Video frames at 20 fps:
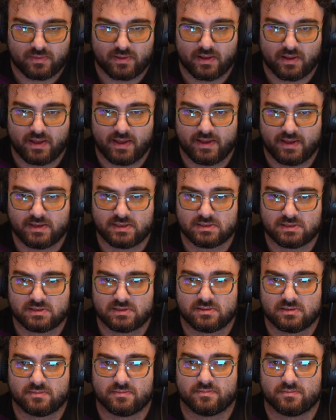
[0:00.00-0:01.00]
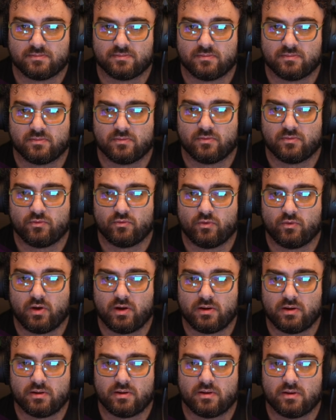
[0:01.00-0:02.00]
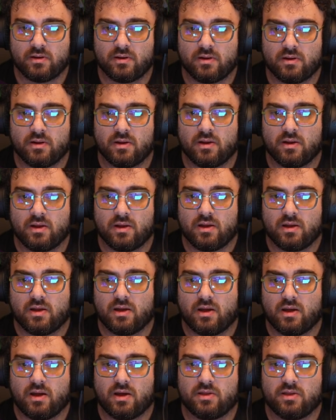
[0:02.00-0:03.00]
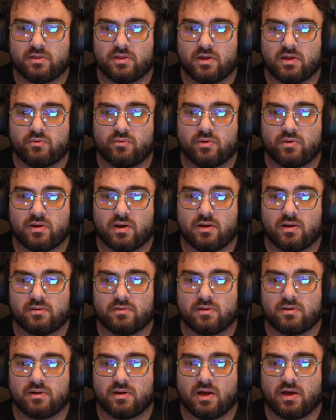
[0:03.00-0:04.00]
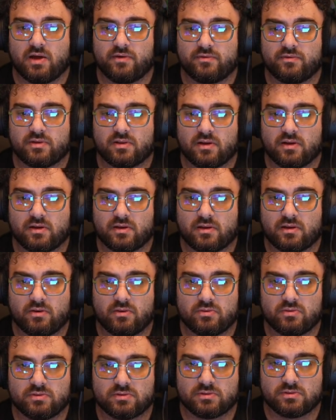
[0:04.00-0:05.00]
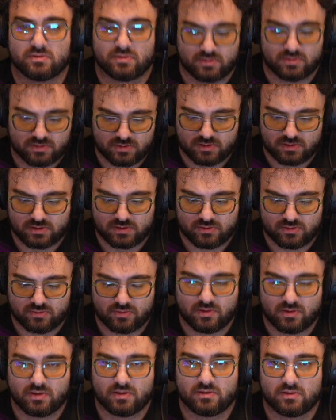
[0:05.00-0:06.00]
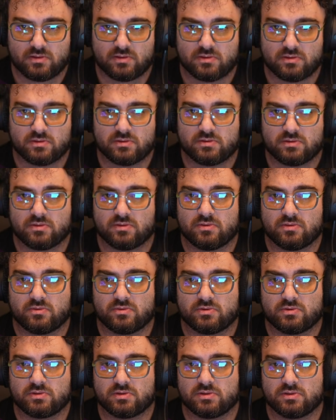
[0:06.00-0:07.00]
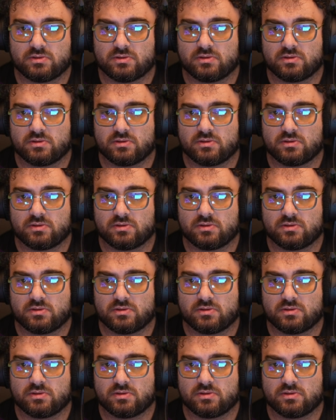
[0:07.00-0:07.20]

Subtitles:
x1, and then we can have it like, oh, so this one, solutions.